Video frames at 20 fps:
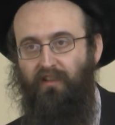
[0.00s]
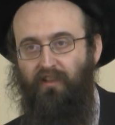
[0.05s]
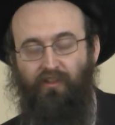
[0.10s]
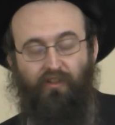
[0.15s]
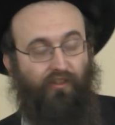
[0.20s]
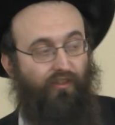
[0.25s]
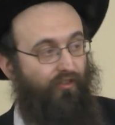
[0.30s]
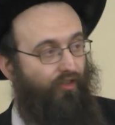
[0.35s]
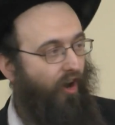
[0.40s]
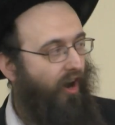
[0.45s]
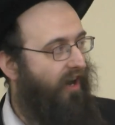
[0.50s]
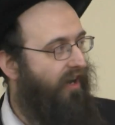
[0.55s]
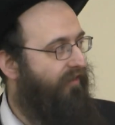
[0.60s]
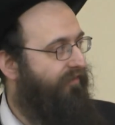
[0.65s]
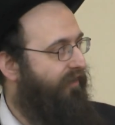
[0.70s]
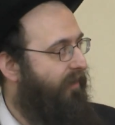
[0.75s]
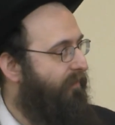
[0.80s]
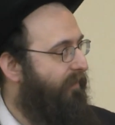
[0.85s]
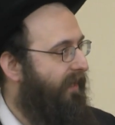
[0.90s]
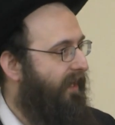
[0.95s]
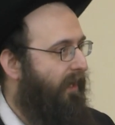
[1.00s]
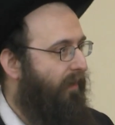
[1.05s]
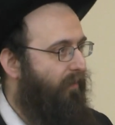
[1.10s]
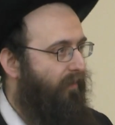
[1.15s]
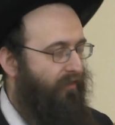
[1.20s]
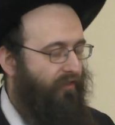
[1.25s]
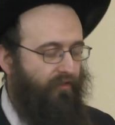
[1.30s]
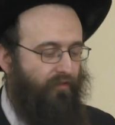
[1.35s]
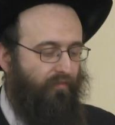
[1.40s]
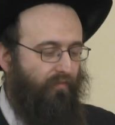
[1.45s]
The entire Fabreng
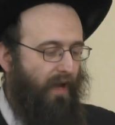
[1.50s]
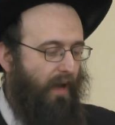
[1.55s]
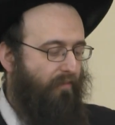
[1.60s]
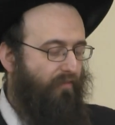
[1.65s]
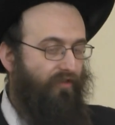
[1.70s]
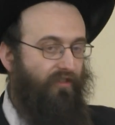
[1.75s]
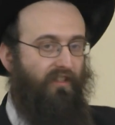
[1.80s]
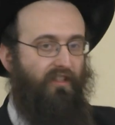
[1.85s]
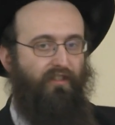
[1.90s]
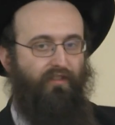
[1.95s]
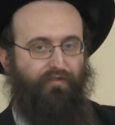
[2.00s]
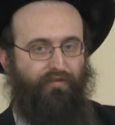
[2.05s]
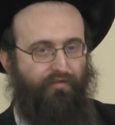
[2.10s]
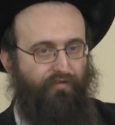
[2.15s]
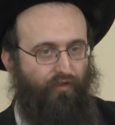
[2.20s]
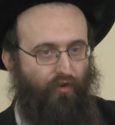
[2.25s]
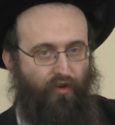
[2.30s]
was mamish in a different